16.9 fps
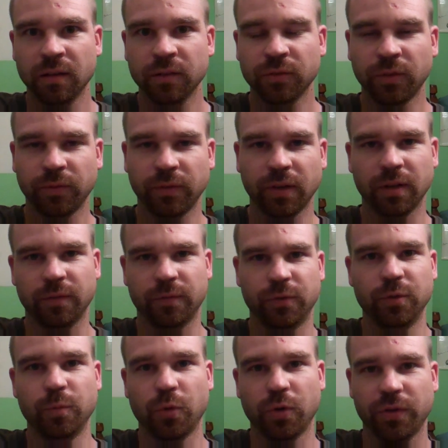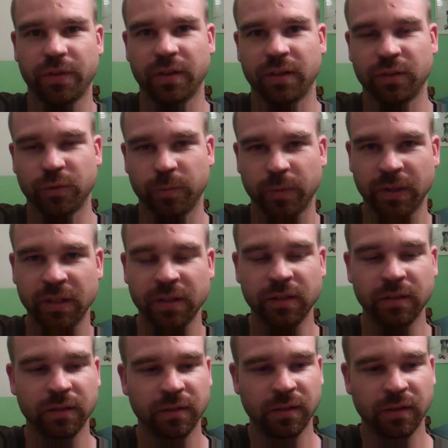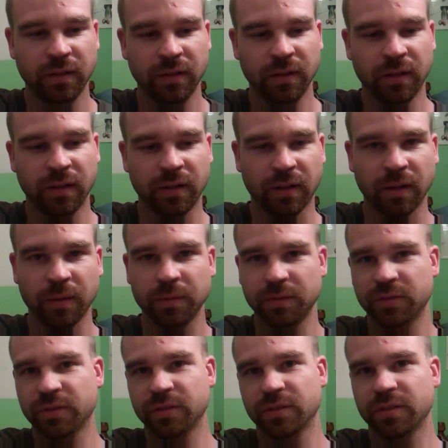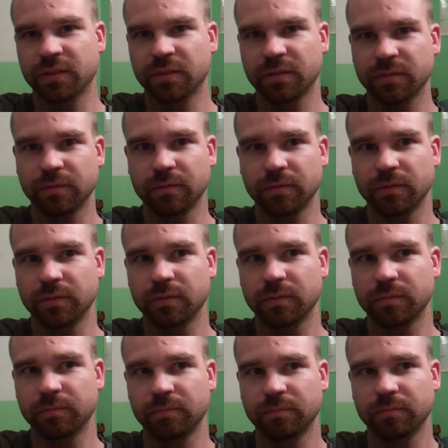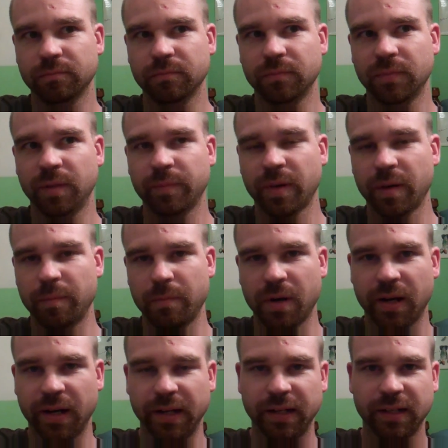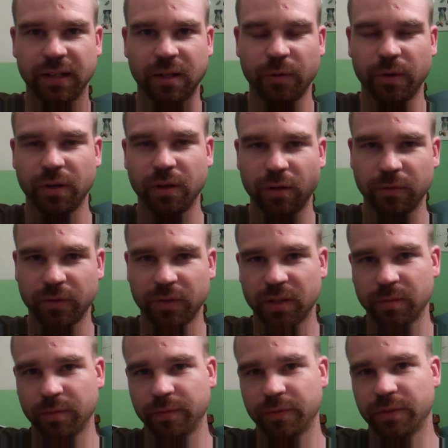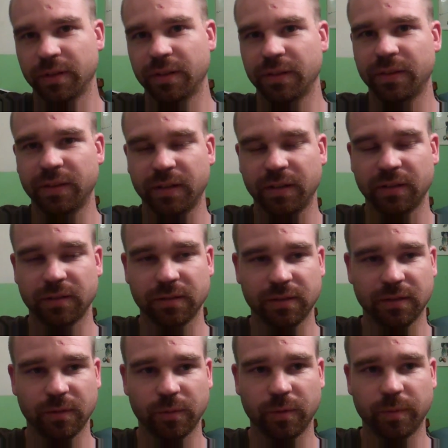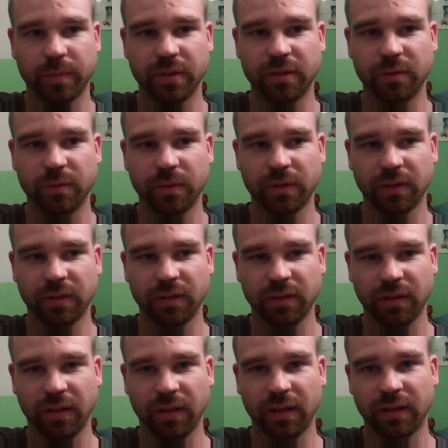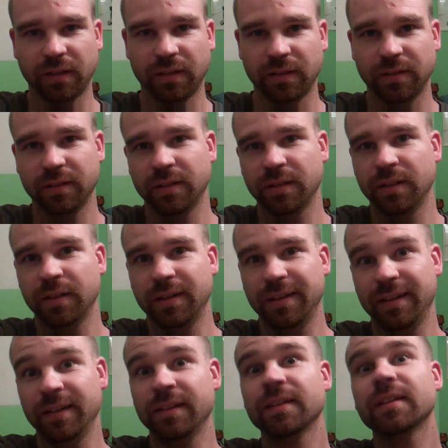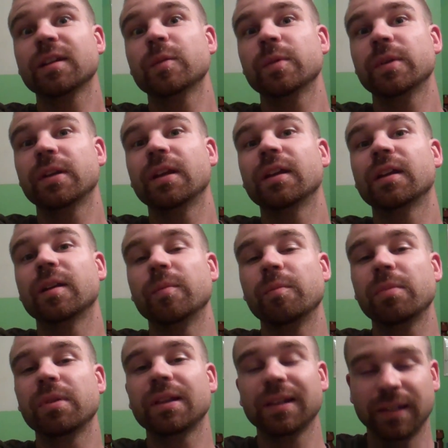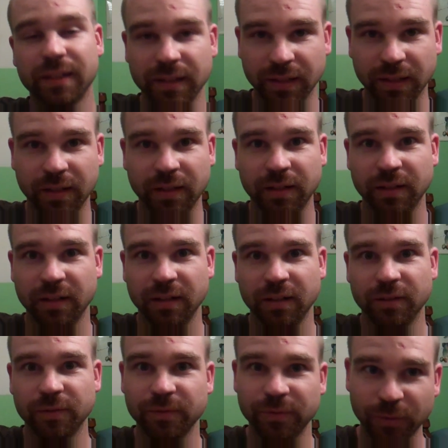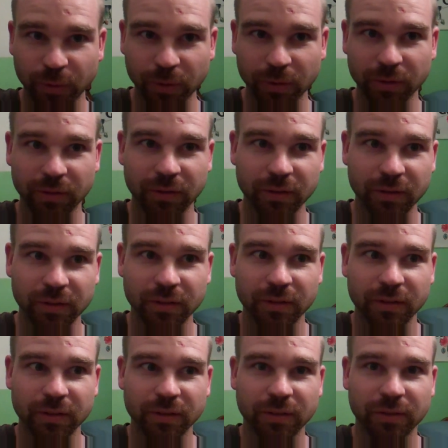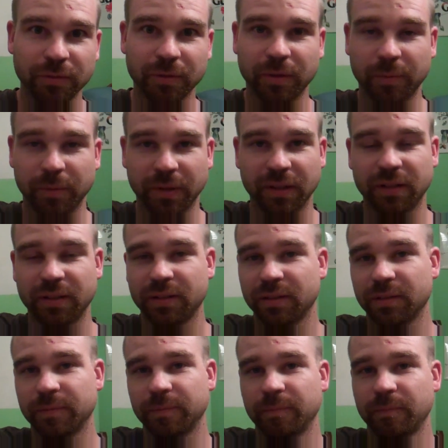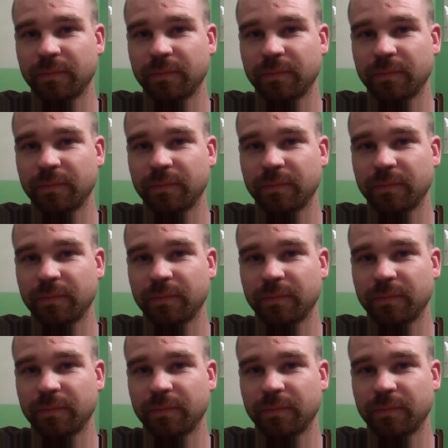So I've got a few more things ready. And I was just in my mind going over some of the things that we'll be doing. And it is going to be a completely full three weeks.